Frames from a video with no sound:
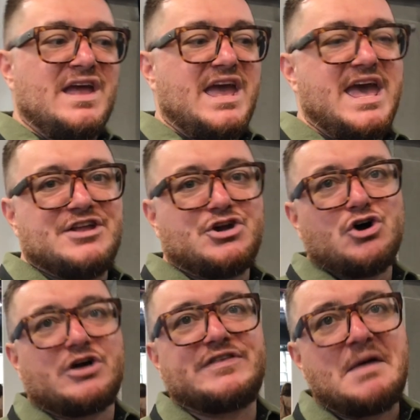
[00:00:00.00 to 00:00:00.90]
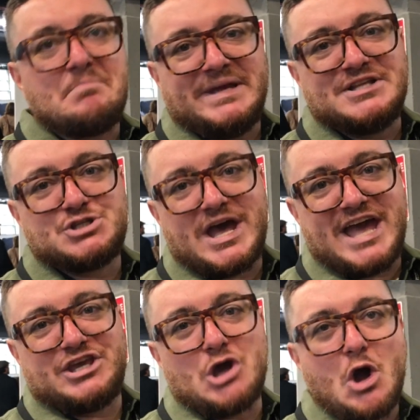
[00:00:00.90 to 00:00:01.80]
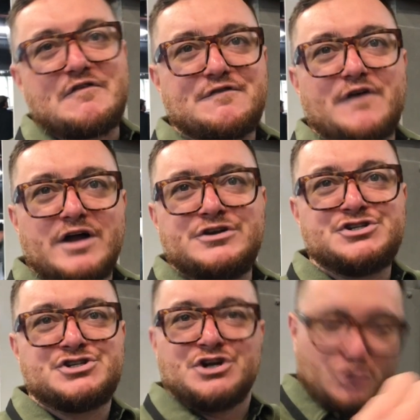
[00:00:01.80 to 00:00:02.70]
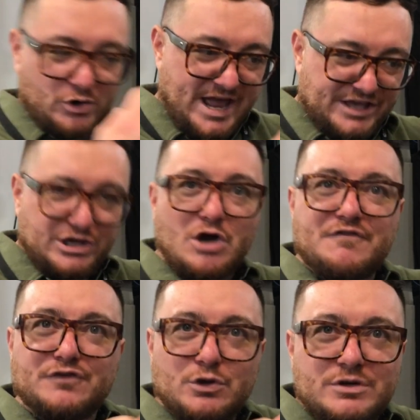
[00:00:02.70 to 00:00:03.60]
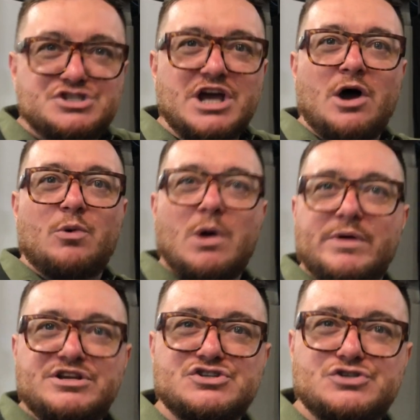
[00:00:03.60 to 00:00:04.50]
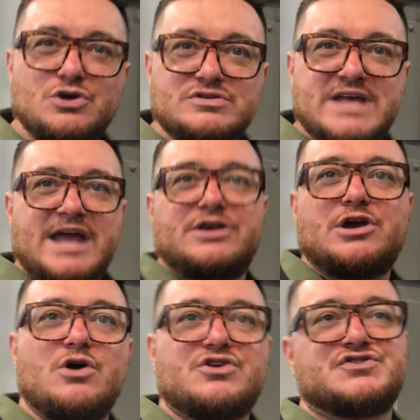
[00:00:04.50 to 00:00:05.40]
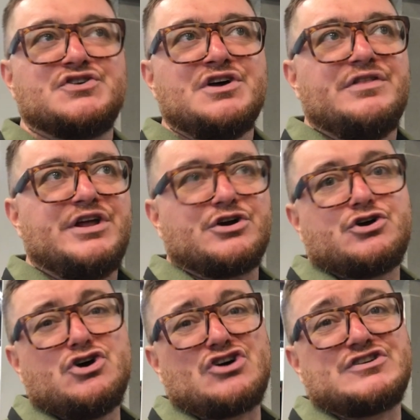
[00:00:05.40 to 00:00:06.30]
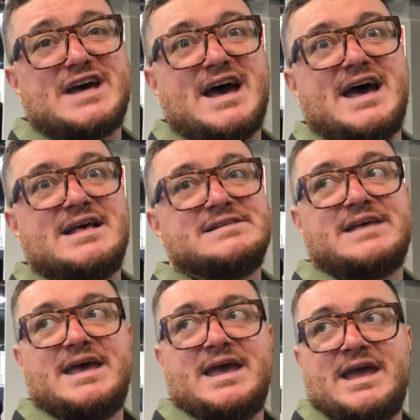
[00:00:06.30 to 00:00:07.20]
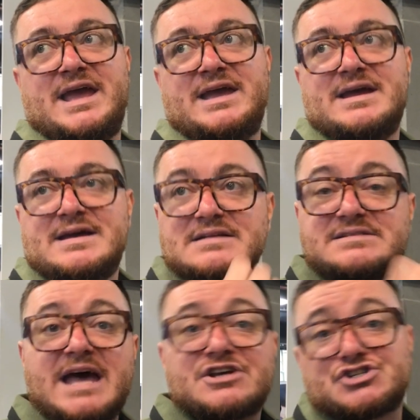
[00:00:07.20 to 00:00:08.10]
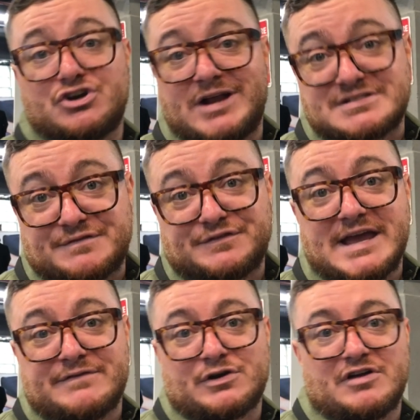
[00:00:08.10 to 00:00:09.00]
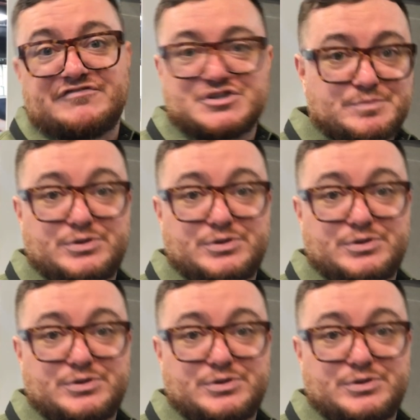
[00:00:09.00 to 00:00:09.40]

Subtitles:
and cook them into egg yolk fudge or egg yolk fluid gel, where we just use egg yolks that are cooked as a texture and as a flavor of just